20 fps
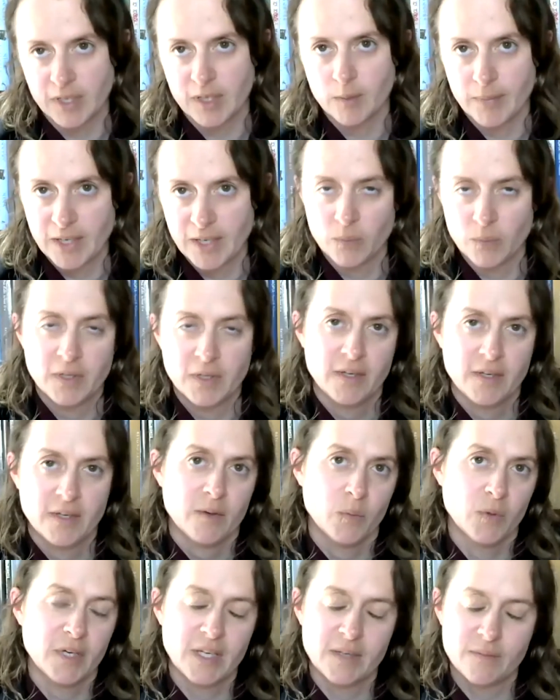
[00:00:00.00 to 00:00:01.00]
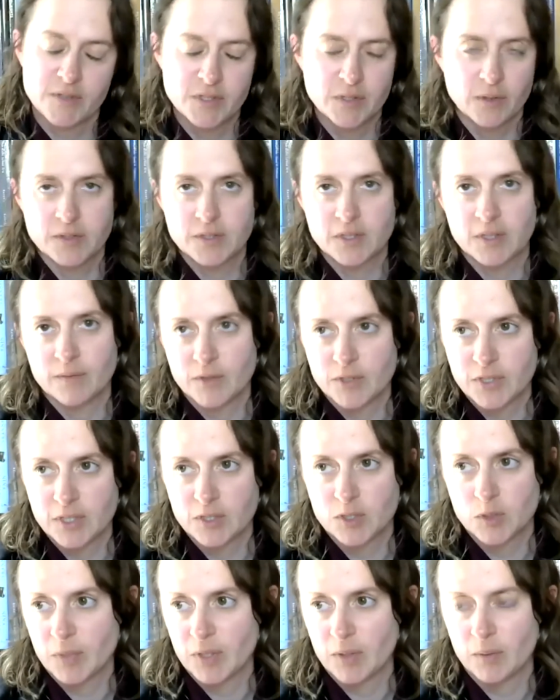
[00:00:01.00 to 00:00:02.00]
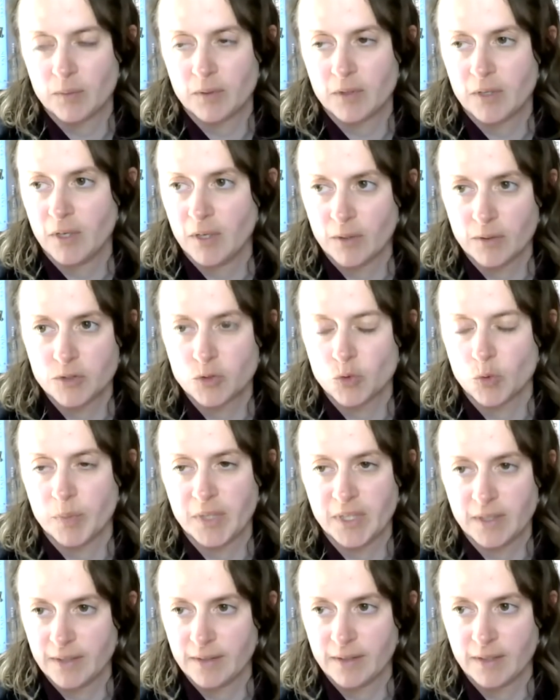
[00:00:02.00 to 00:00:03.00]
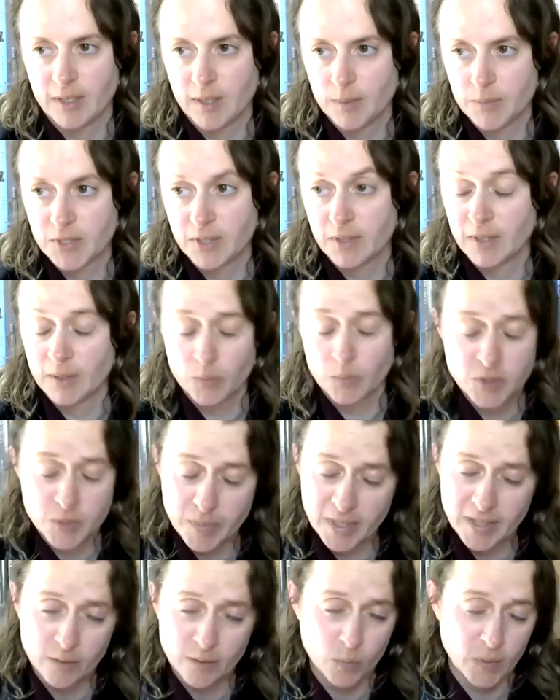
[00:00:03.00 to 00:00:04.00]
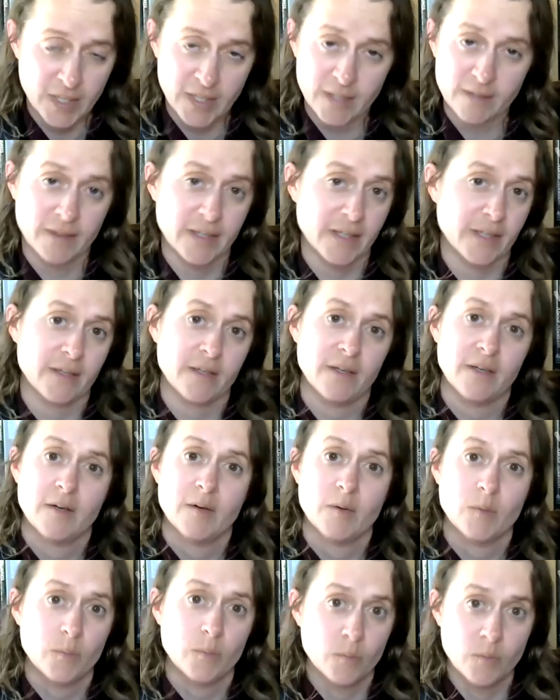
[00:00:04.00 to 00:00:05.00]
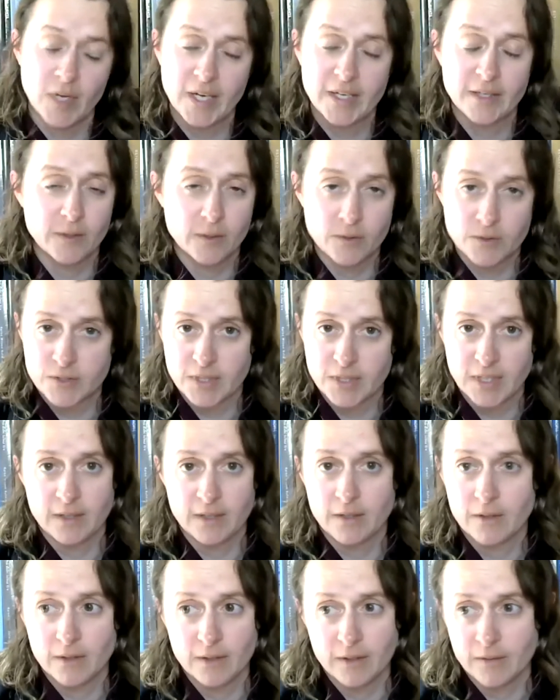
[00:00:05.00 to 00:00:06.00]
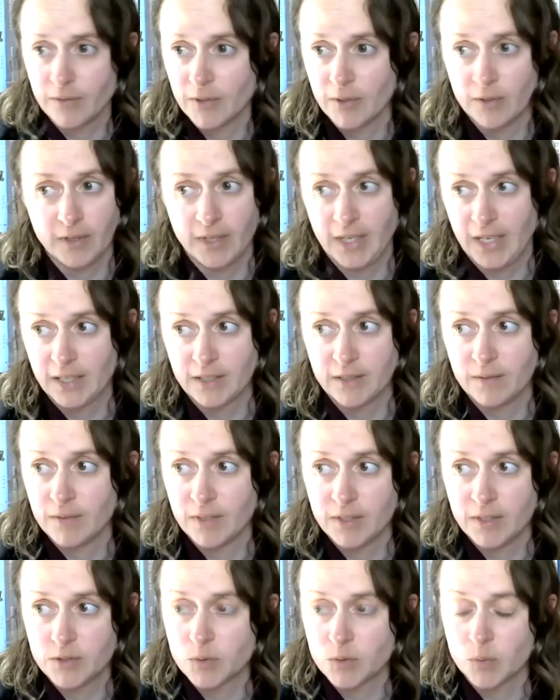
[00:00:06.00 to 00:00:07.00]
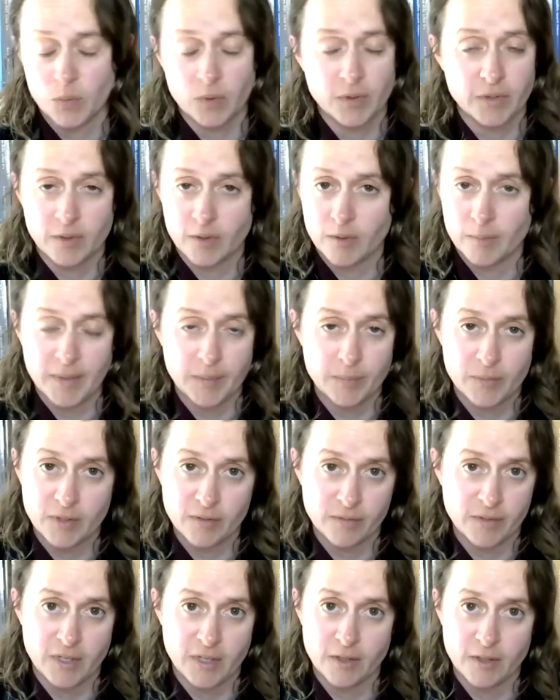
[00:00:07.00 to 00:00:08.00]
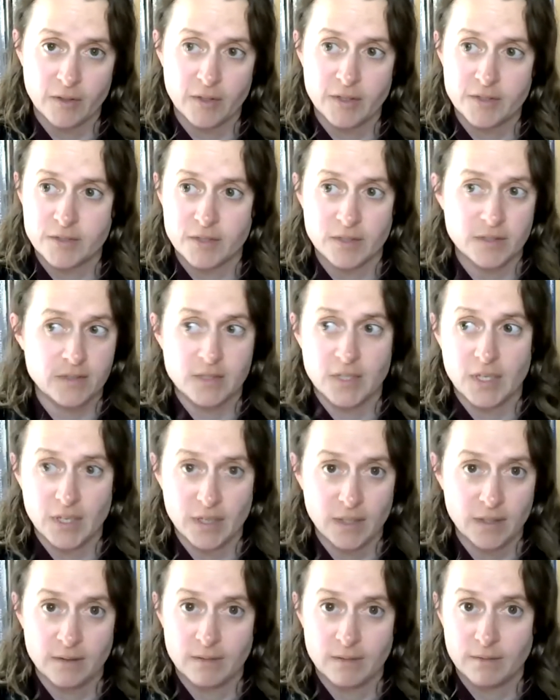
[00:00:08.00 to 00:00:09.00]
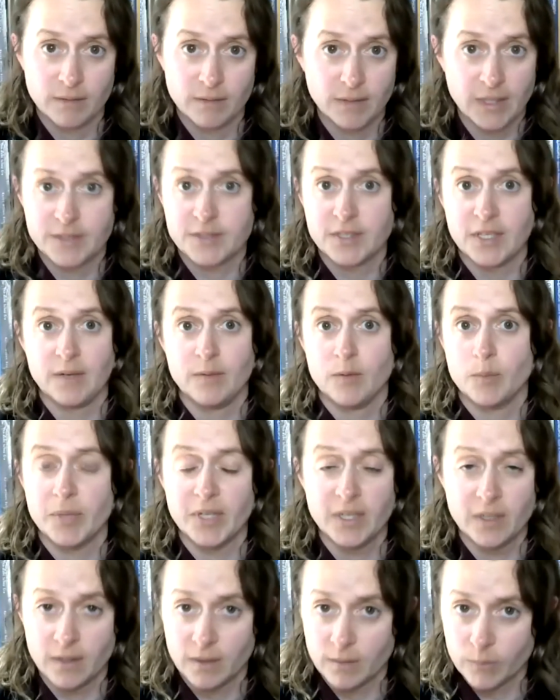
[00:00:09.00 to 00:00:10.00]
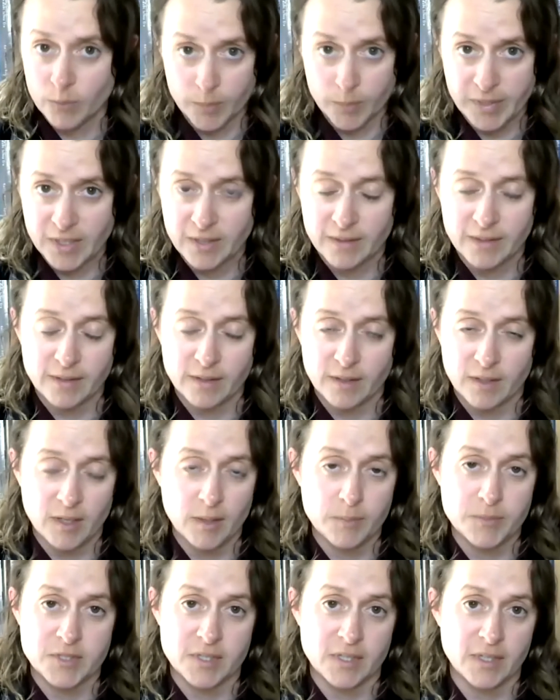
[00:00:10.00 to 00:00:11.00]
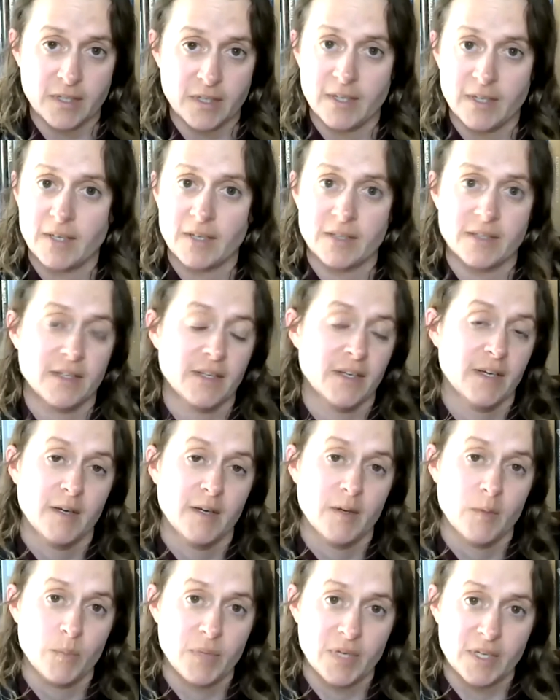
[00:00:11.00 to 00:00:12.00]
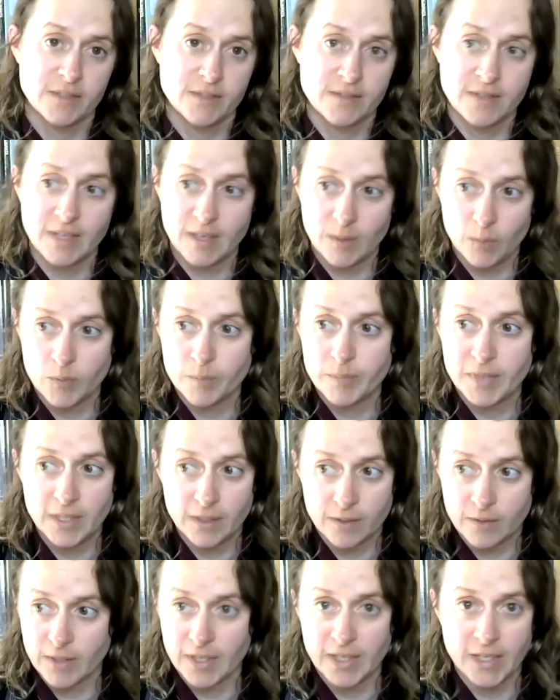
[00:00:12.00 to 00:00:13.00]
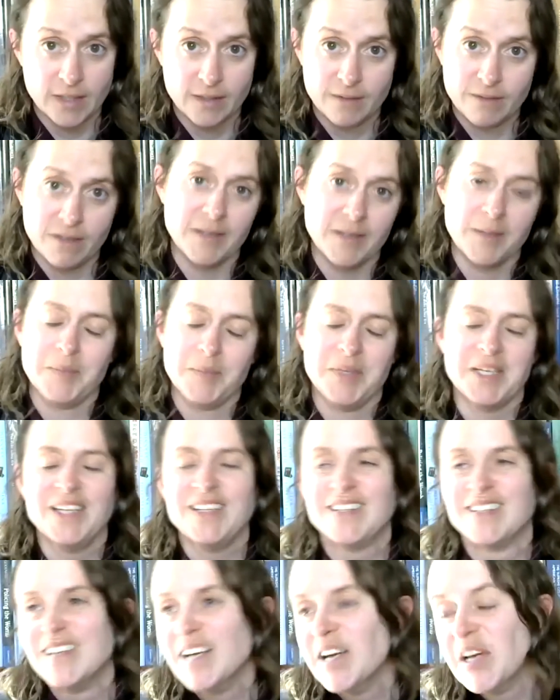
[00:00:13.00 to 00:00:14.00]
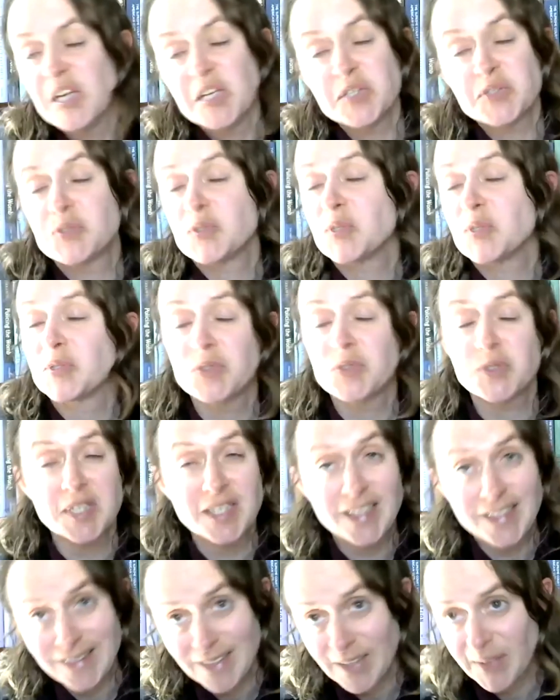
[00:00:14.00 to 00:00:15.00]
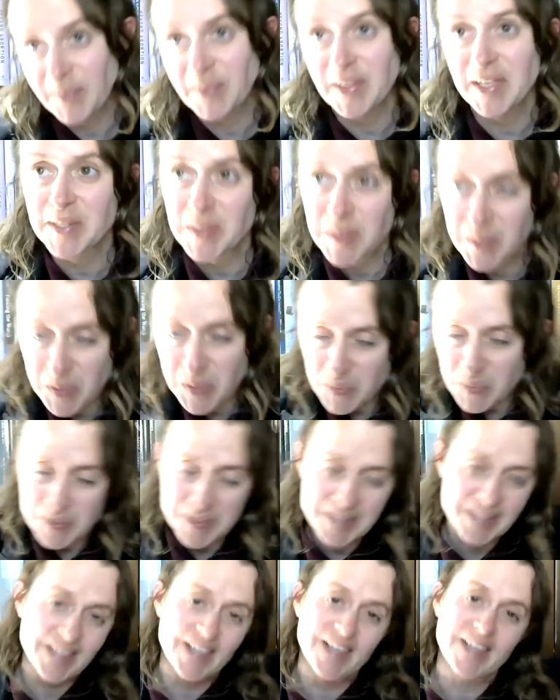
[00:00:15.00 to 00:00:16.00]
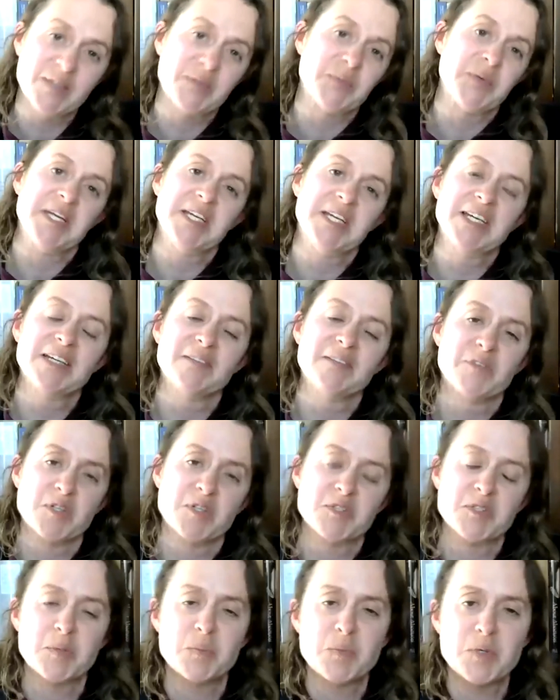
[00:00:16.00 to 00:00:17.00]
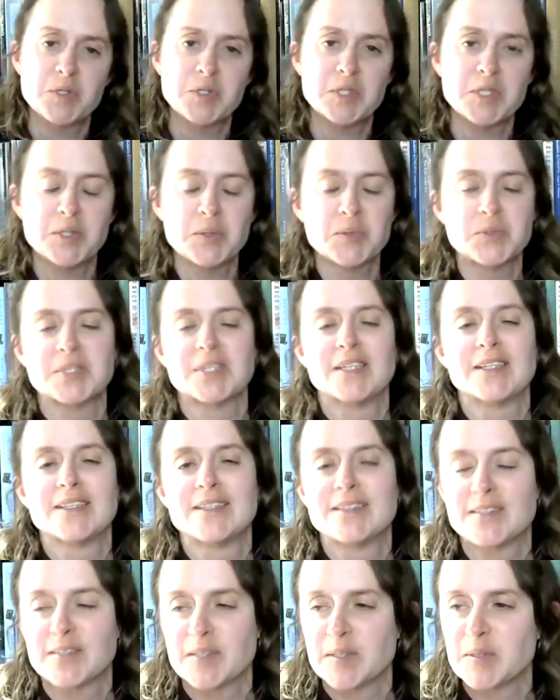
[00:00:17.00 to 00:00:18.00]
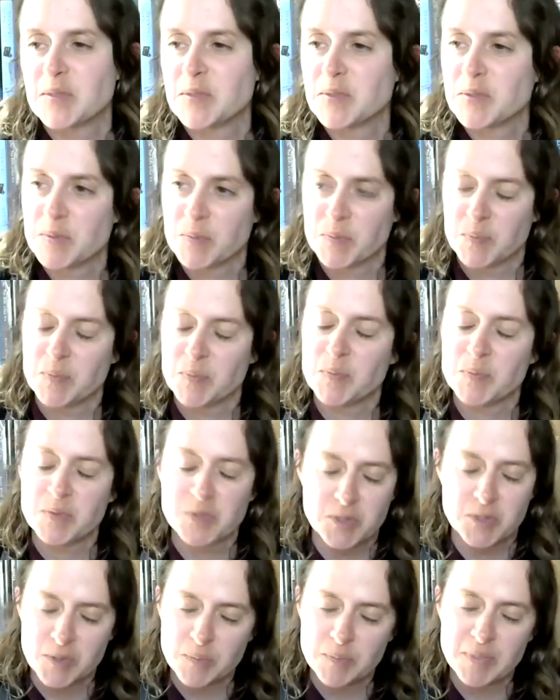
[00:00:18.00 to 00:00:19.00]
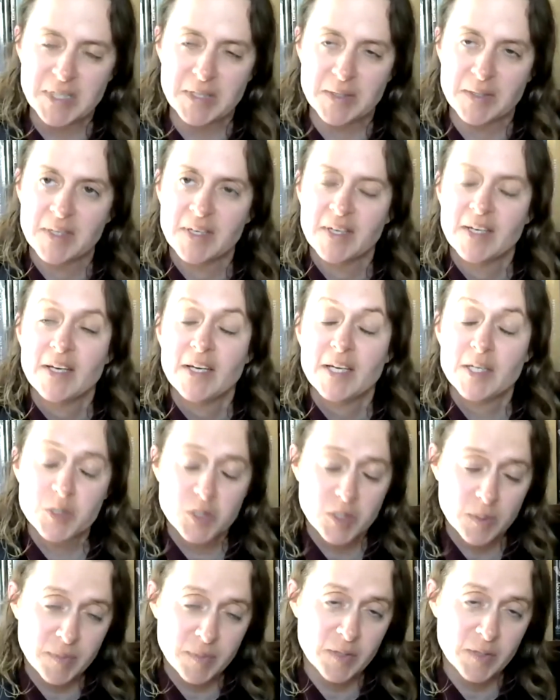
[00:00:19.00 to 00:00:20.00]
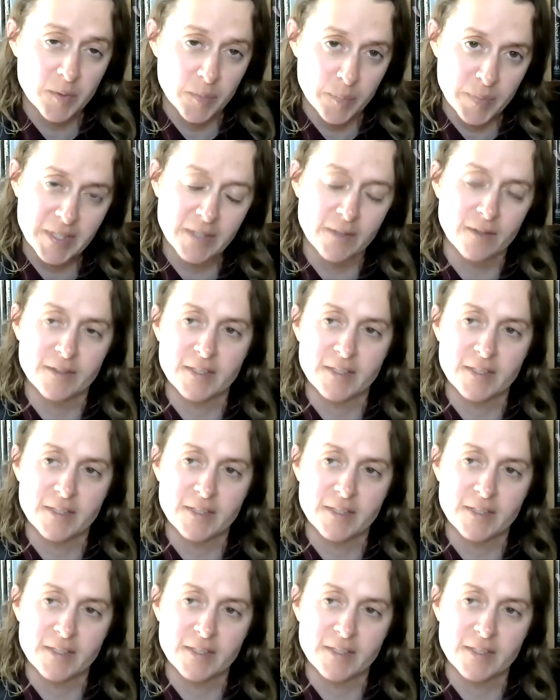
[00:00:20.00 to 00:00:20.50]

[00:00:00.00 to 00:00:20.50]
we're going to have a serious conversation about Congress repealing the Comstock Act, which, by the way, like, write your senator if you're an activist or you're a member of Congress and say, let's have a bill repealing the Comstock Act, because that would be a great, I mean, it's just sitting there like a loaded gun waiting for someone to use it, and it should be repealed.